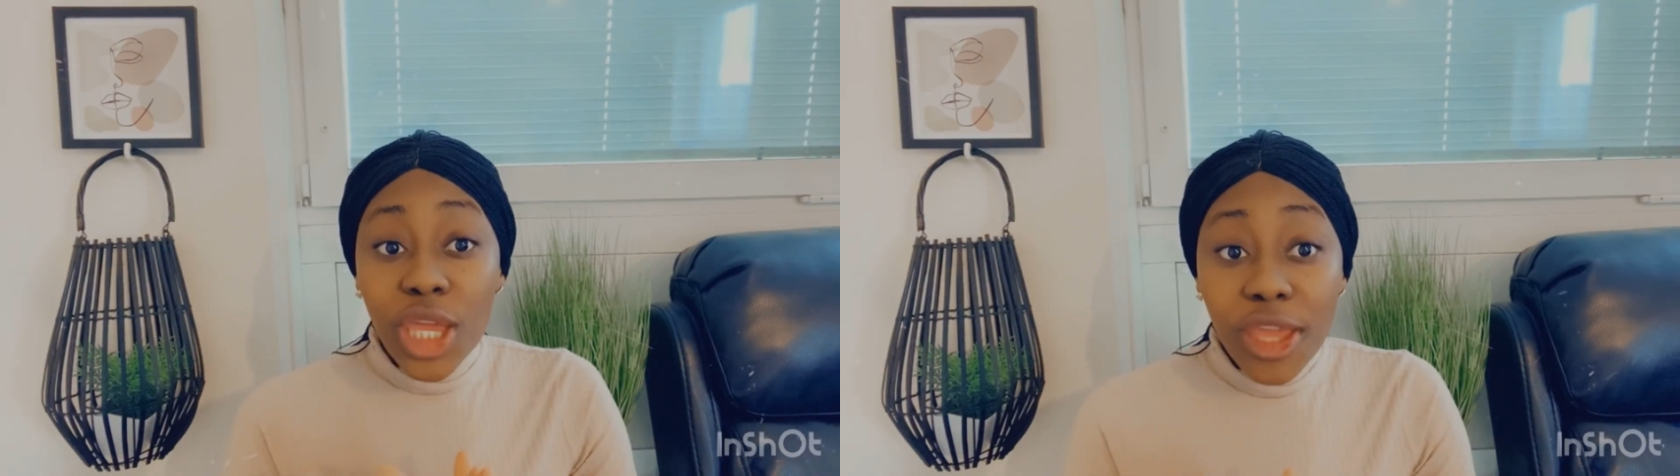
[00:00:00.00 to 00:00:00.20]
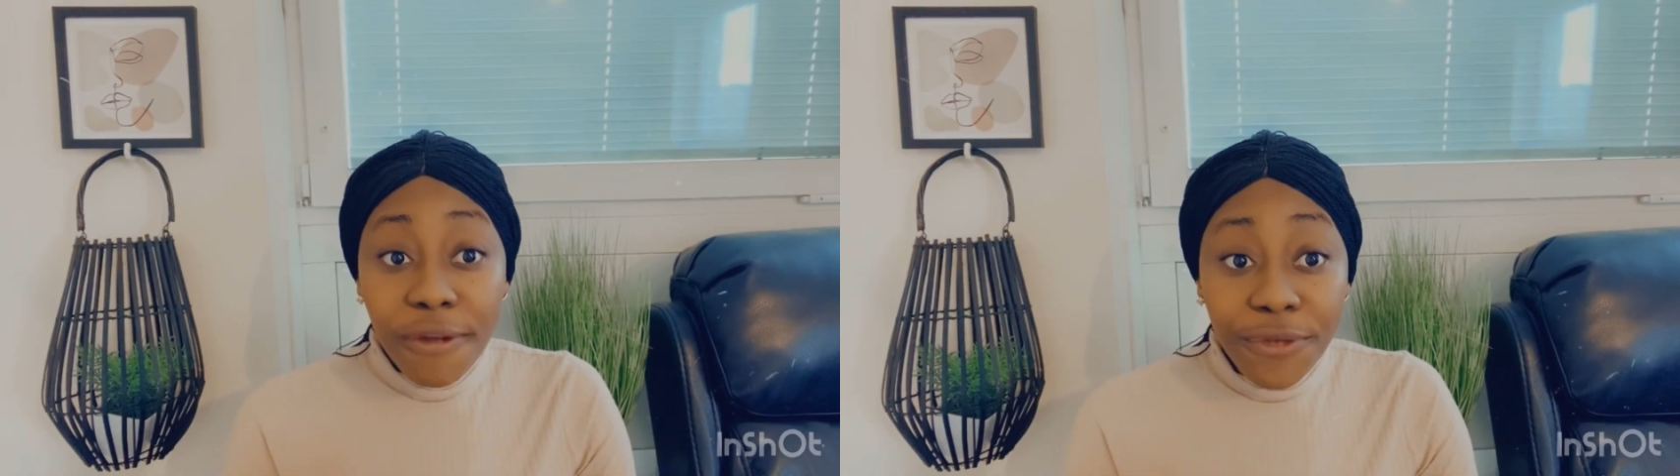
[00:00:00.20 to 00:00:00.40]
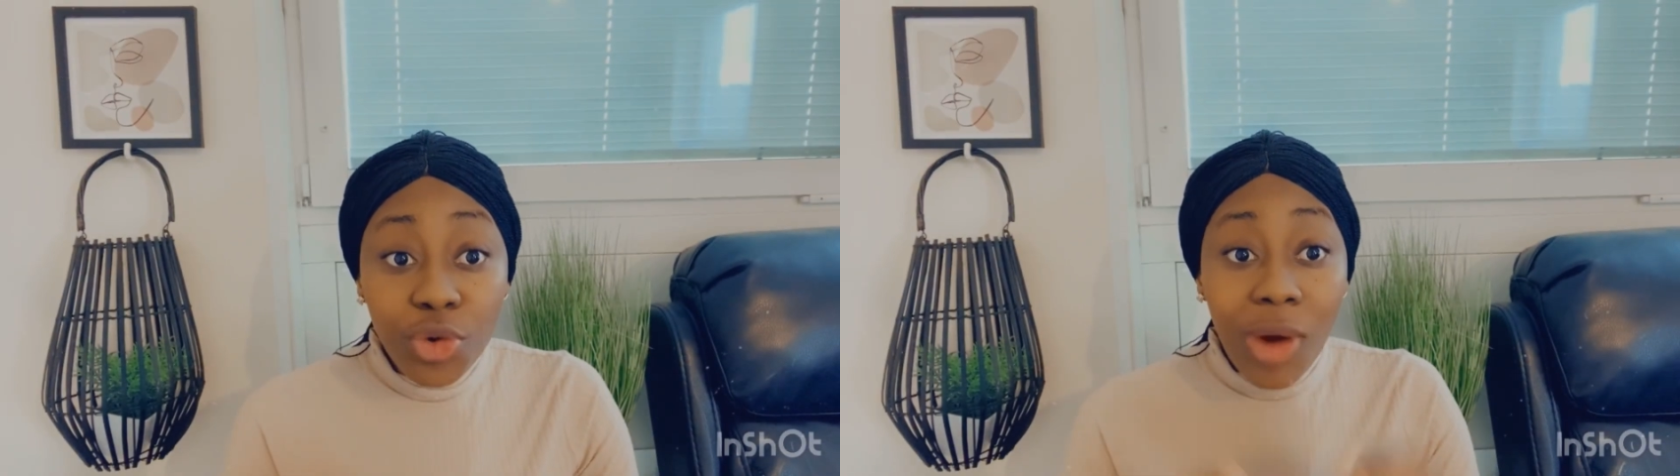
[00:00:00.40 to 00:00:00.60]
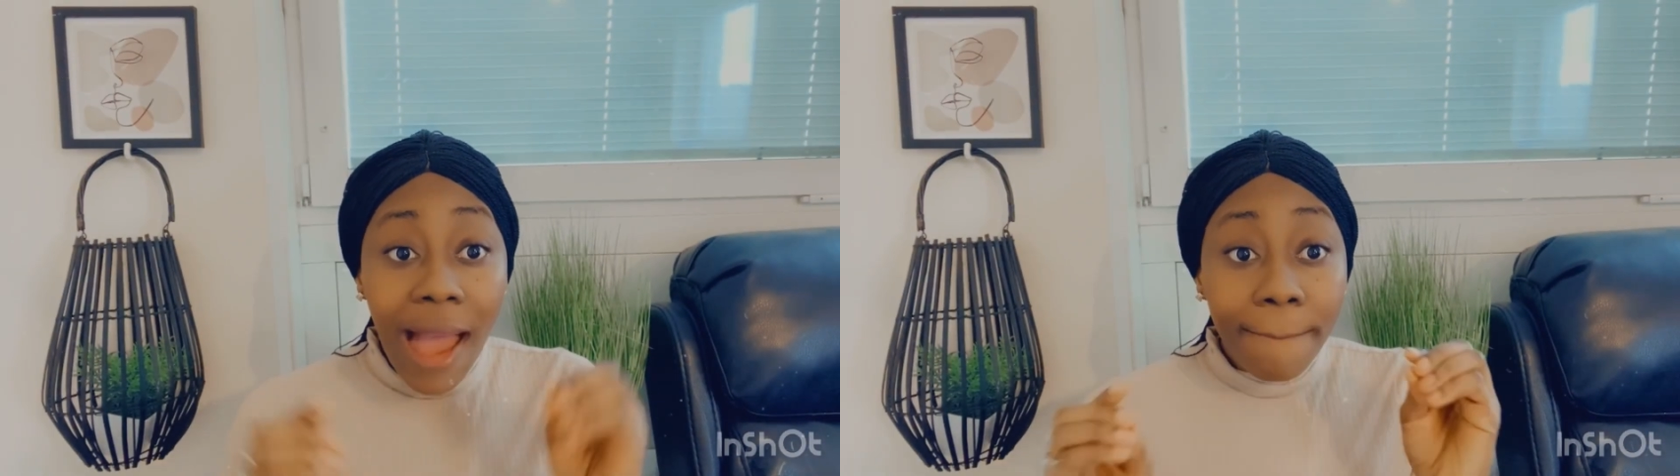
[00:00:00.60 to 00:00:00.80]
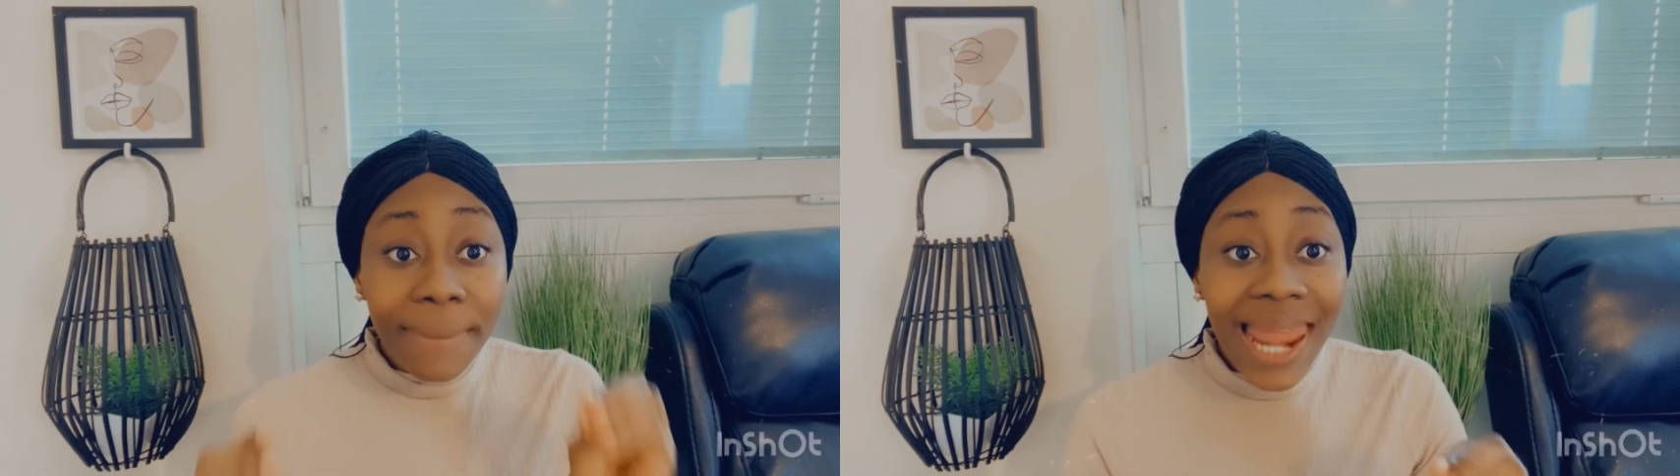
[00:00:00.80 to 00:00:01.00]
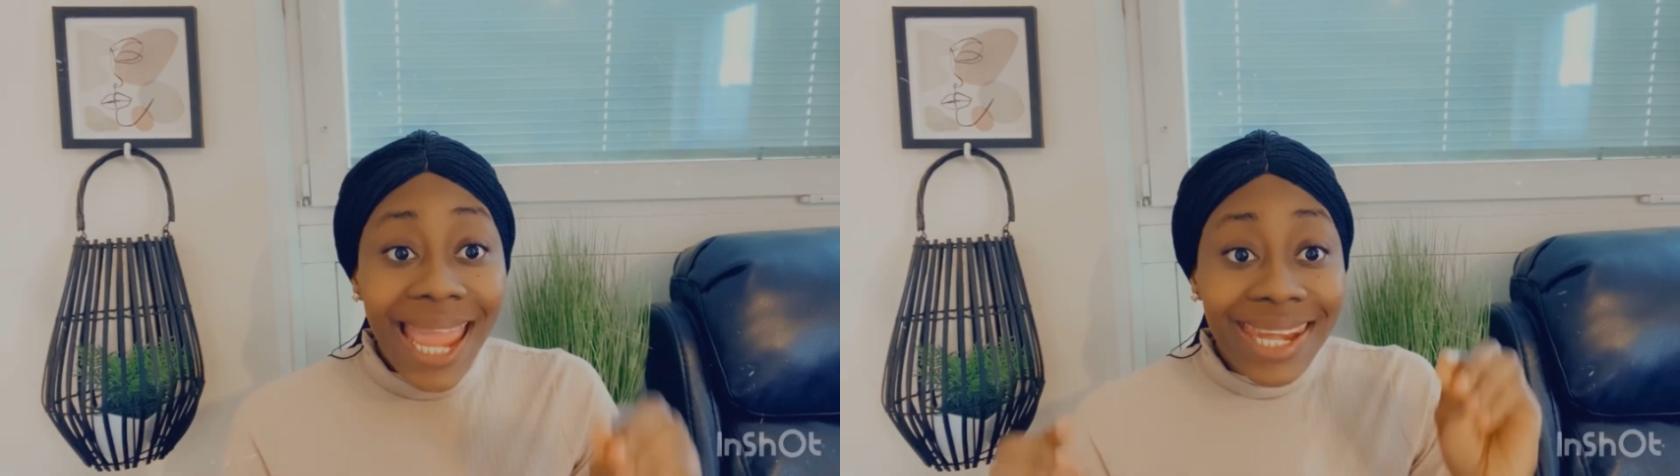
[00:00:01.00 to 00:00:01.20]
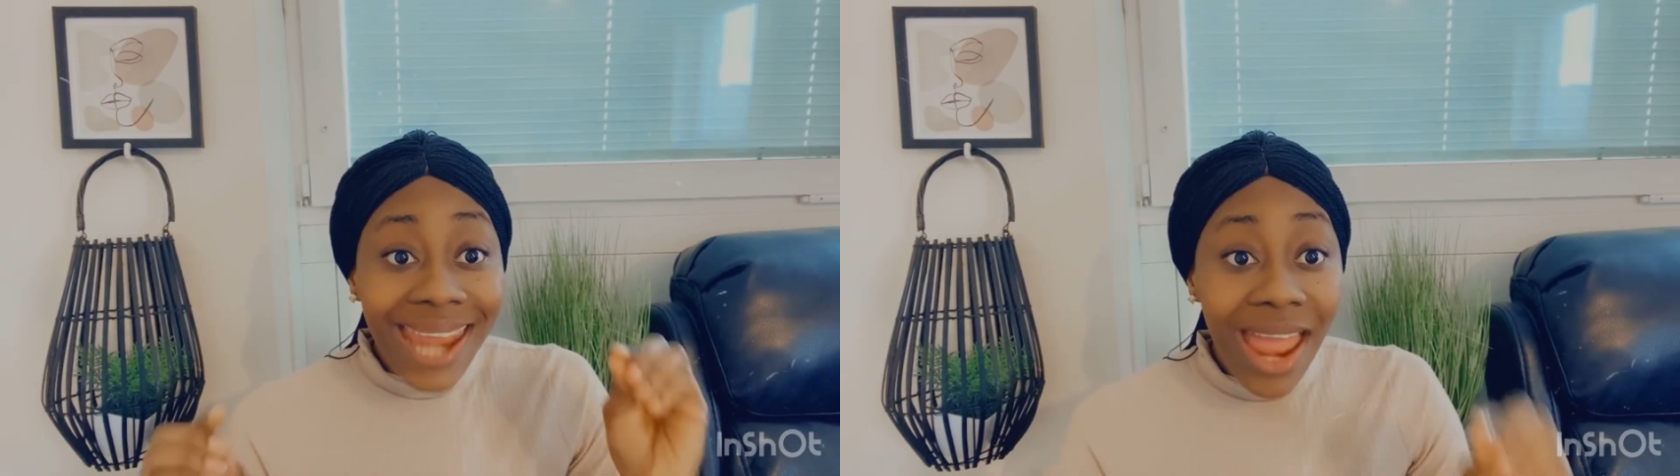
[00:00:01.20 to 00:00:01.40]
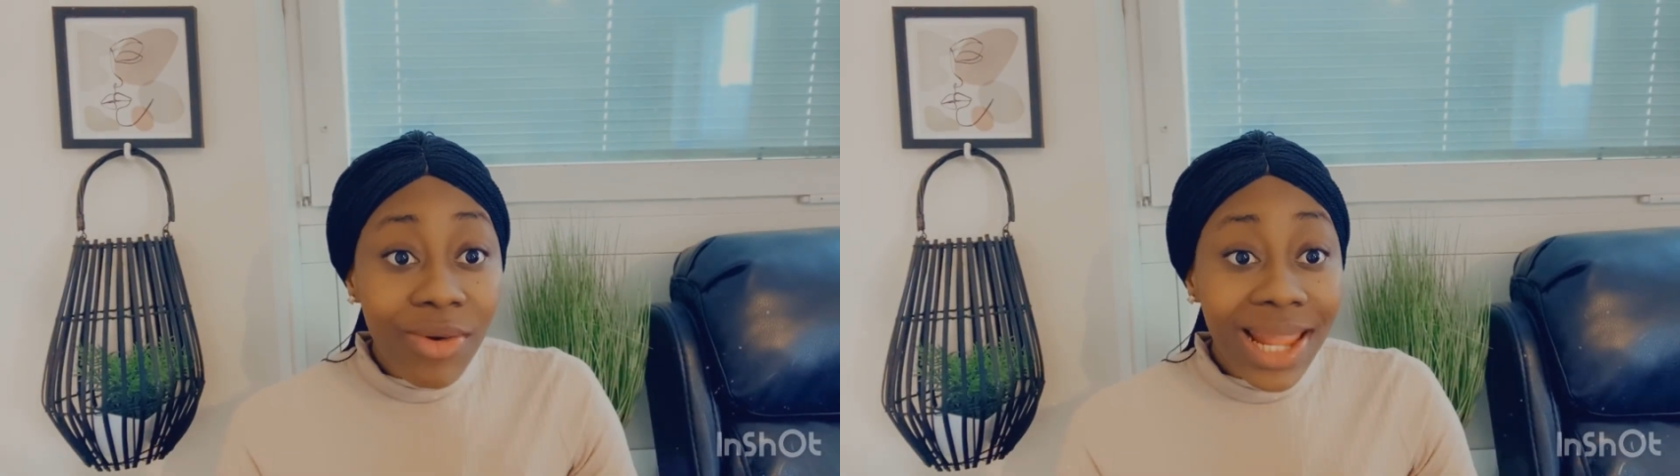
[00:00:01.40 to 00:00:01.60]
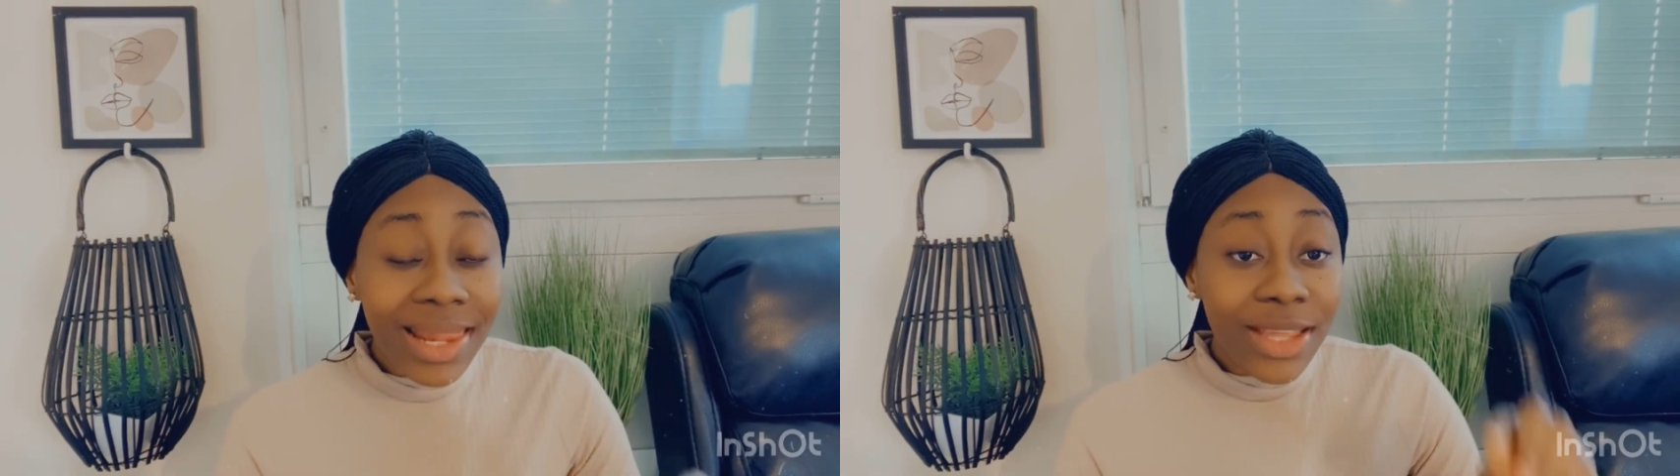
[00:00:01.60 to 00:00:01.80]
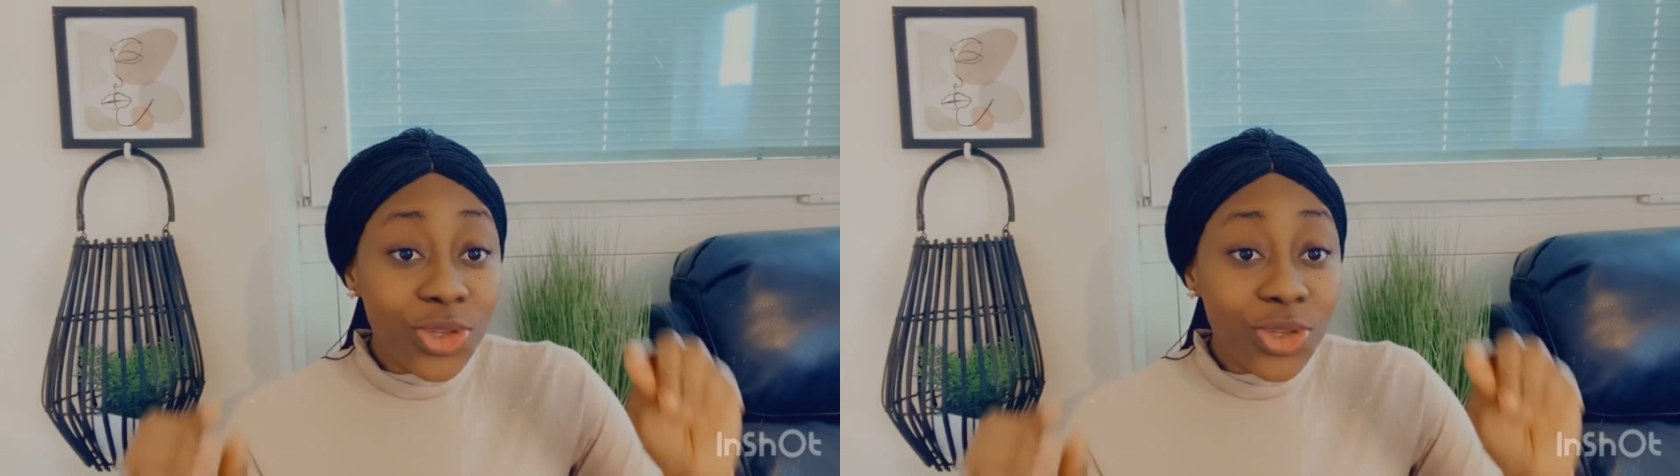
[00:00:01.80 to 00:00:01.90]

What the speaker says: if you apply directly